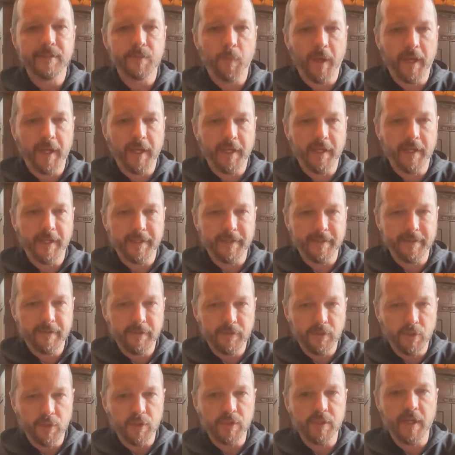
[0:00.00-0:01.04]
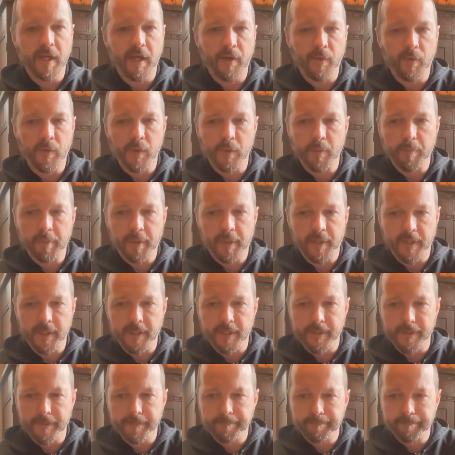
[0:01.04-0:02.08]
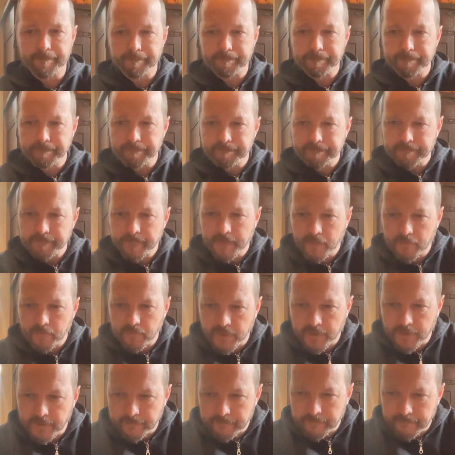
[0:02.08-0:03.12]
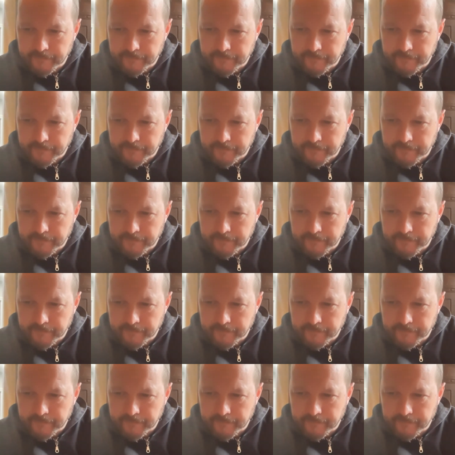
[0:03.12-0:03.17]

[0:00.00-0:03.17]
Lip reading: way into your general playing, right?